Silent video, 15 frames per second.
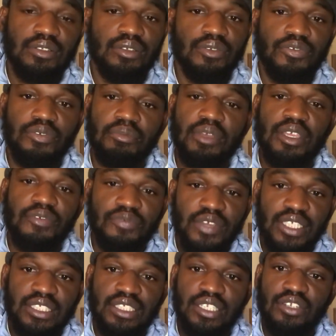familiar
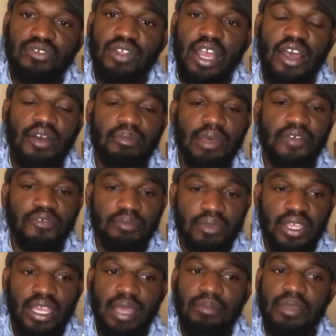faces in the crowd. And by
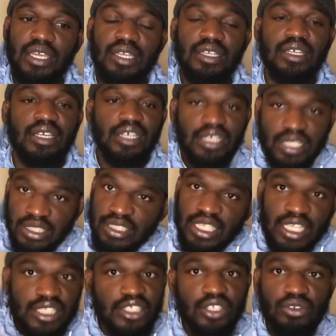familiar, I mean in
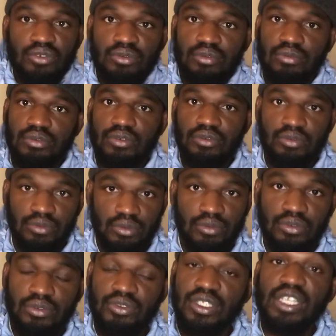skin tone. I mean,
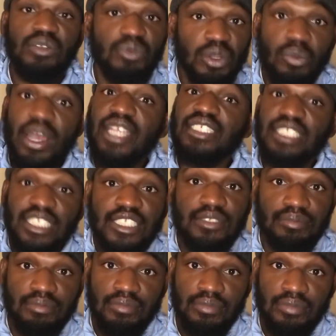you're dealing with a white system.
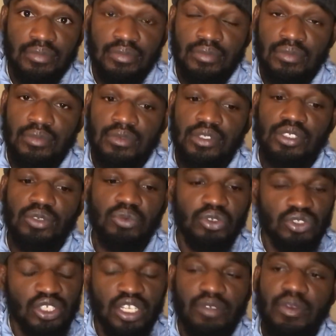So when you
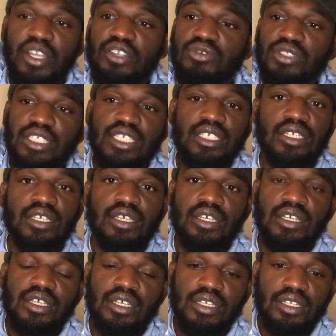turn around and you see,
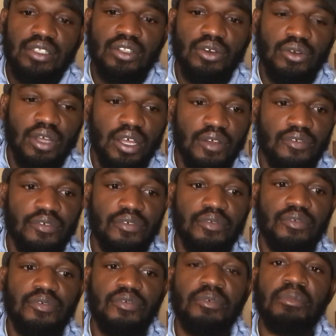you know,
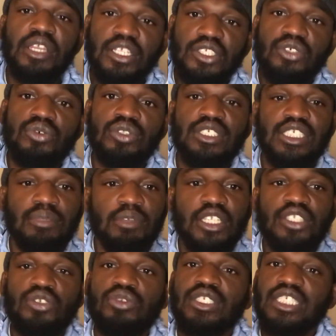similitude
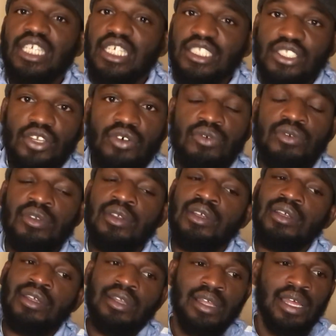in skin tone,
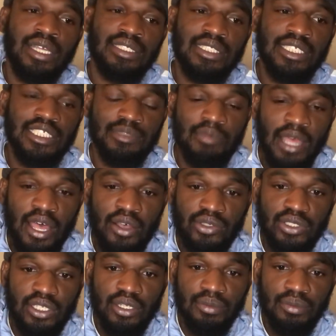I see smiles.